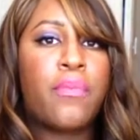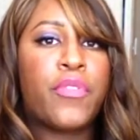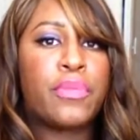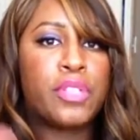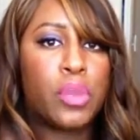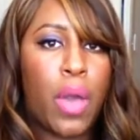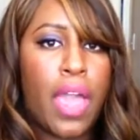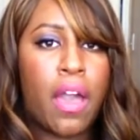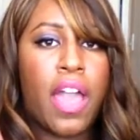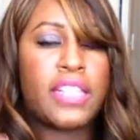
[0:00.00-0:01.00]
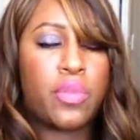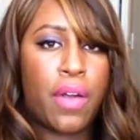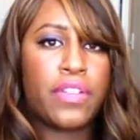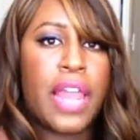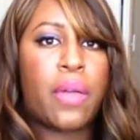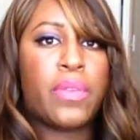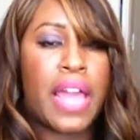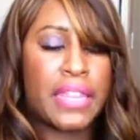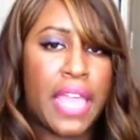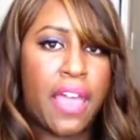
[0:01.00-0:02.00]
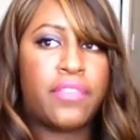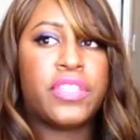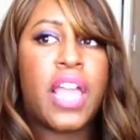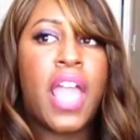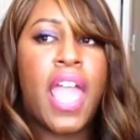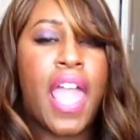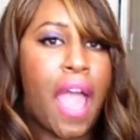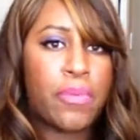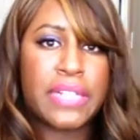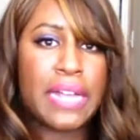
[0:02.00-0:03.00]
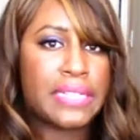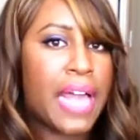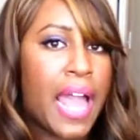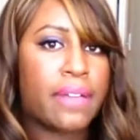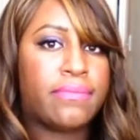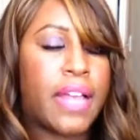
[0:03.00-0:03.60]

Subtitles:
From 12 o'clock when I left, I was outside.